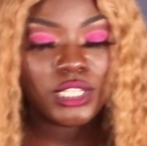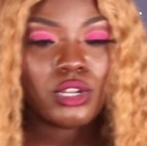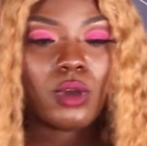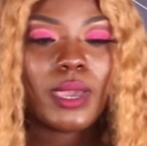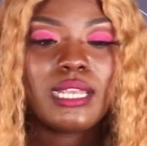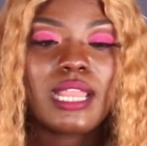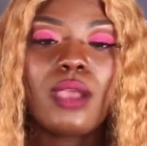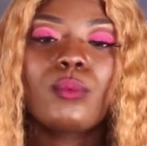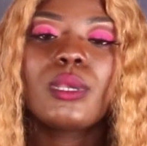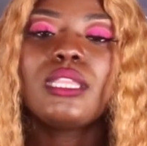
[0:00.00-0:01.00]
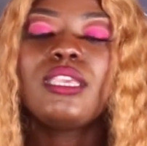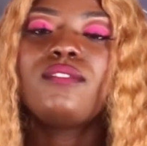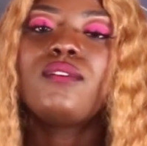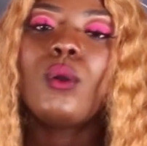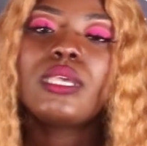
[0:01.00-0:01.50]
you know, and not really
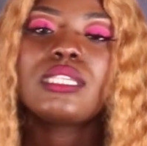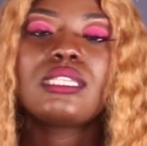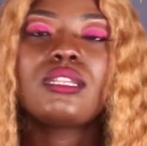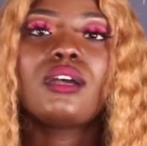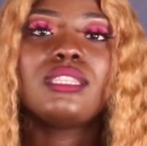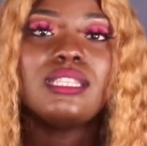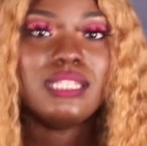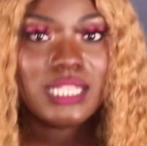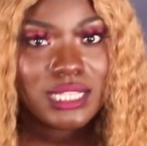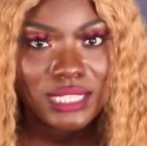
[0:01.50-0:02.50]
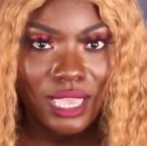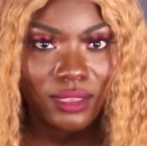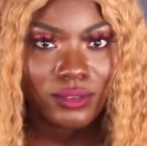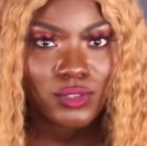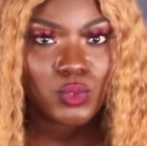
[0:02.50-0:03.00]
focusing on the
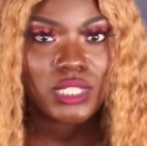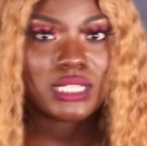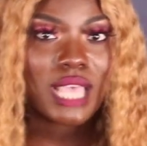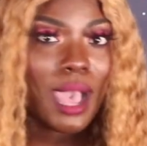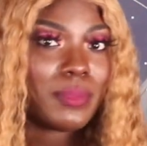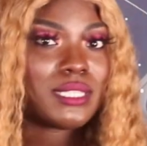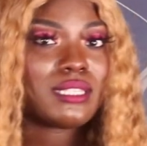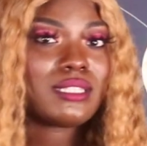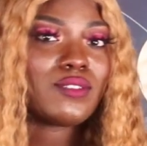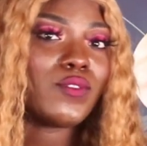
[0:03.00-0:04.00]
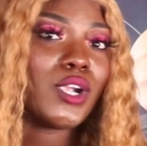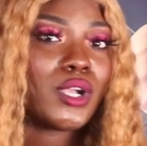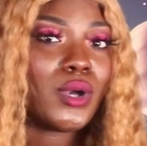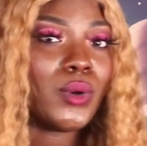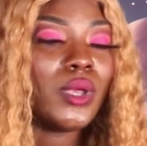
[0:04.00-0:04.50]
details, which is opposite to
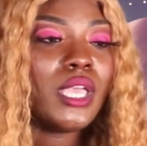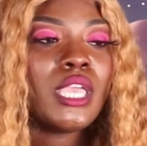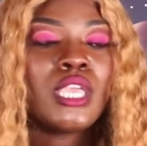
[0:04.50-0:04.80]
Virgo.